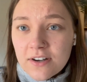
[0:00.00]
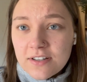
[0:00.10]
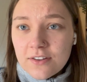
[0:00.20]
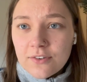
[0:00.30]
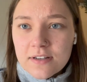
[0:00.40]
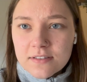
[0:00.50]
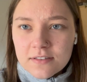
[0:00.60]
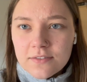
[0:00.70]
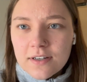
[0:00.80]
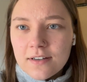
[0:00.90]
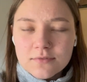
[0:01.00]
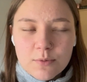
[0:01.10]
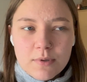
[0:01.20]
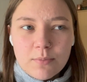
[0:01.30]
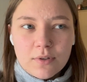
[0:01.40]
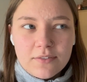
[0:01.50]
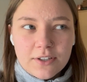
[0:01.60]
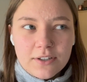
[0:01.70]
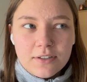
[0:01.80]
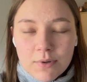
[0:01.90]
to the rest of uh, the people living
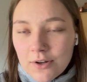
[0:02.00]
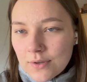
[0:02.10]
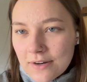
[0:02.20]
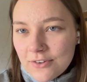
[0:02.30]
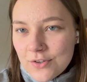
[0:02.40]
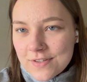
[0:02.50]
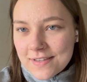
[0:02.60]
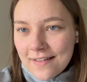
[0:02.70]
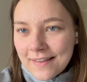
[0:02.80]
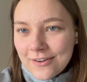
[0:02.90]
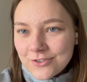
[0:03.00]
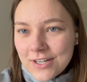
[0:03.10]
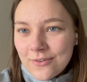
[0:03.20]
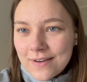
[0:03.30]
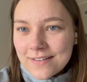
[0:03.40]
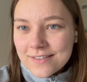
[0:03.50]
here, but no one ever uses that lounge anyways.